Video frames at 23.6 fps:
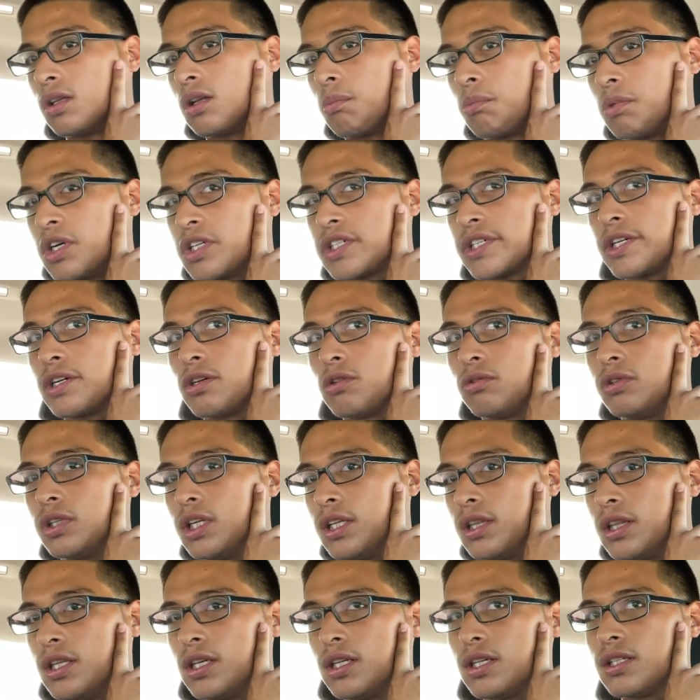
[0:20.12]
the person who
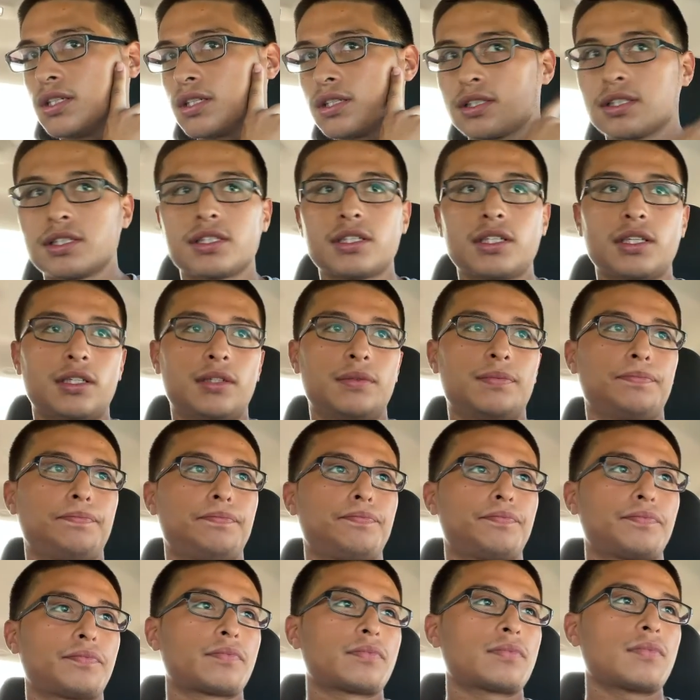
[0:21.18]
did this
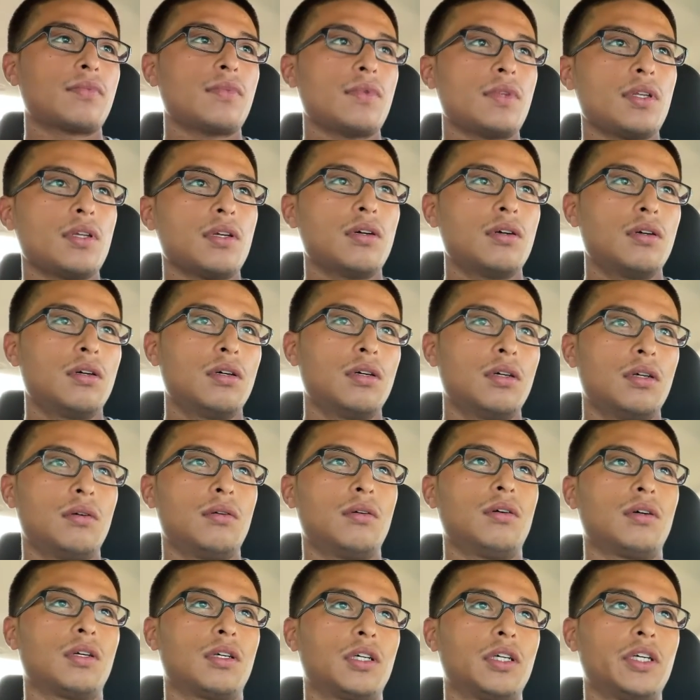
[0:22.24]

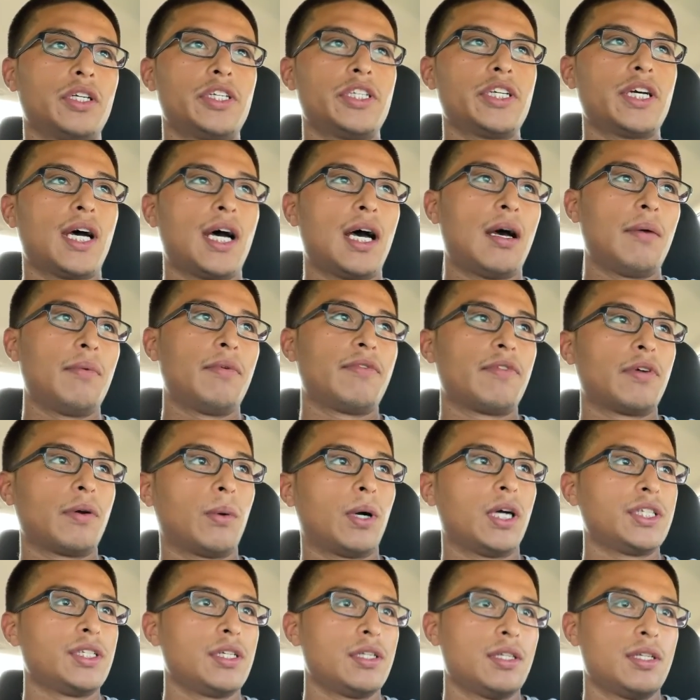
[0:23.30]
uh, good job if you're
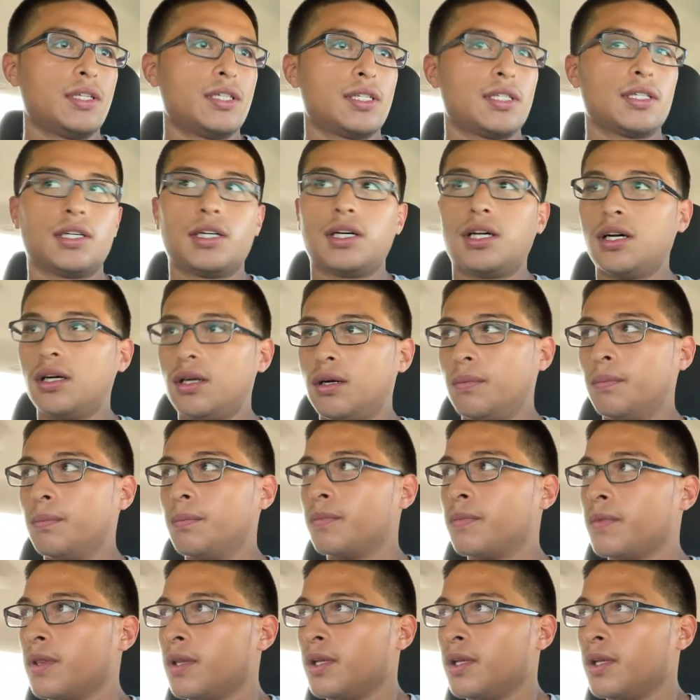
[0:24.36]
watching this um,